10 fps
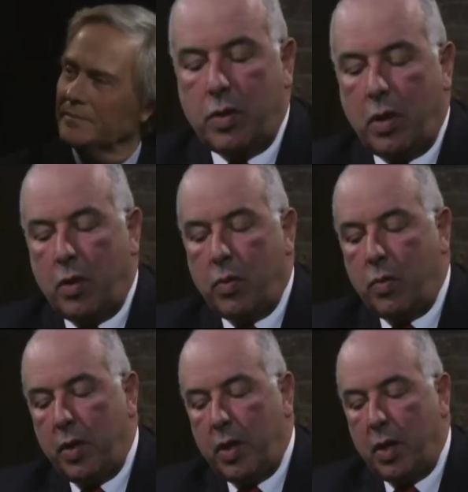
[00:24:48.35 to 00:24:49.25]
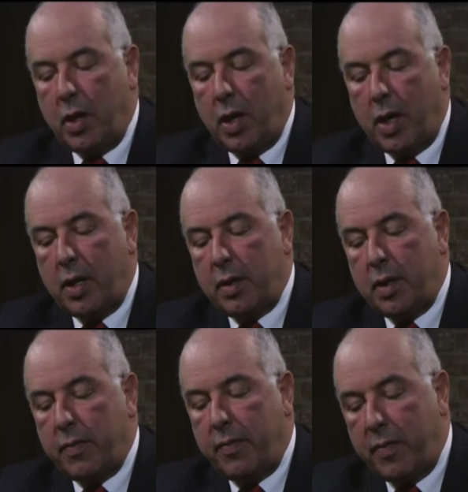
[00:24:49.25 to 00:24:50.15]
So we are
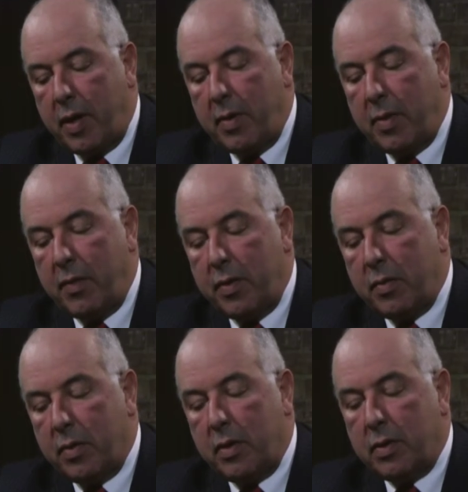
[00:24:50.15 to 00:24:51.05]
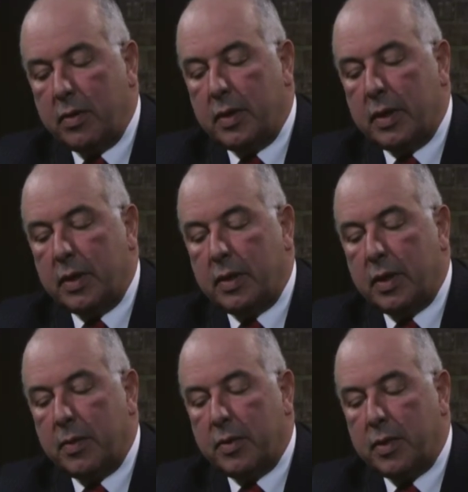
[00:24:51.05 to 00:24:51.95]
the farm of the world in
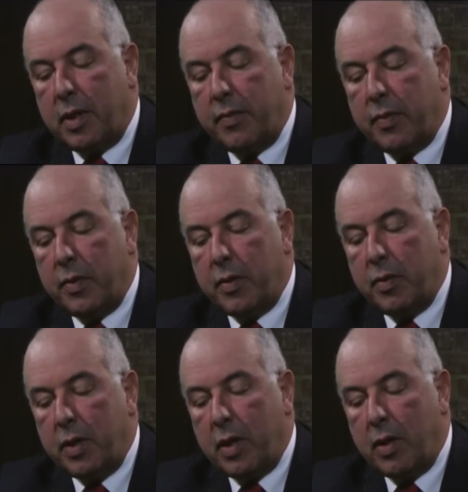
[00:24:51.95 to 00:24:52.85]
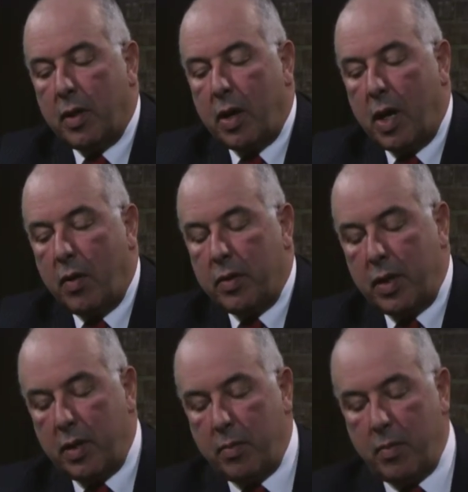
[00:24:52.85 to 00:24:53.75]
terms of we're doing all
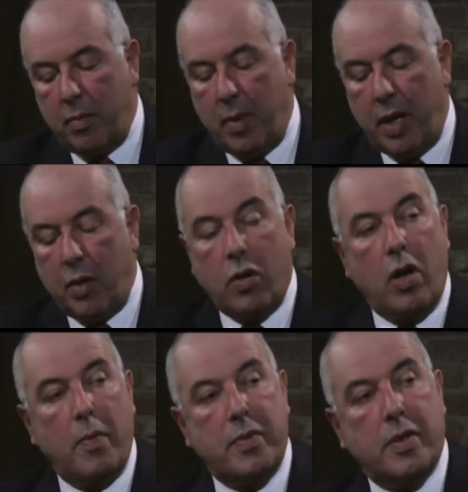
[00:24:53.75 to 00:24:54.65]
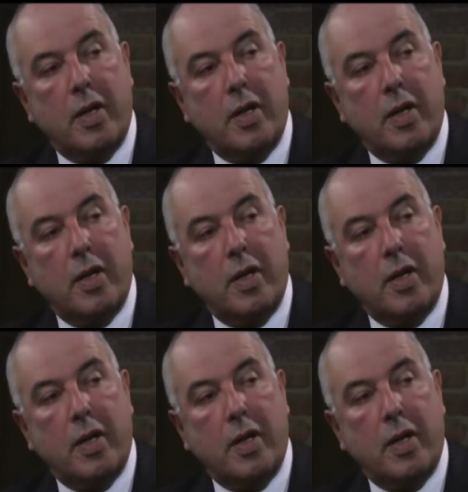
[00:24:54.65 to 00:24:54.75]
the main crops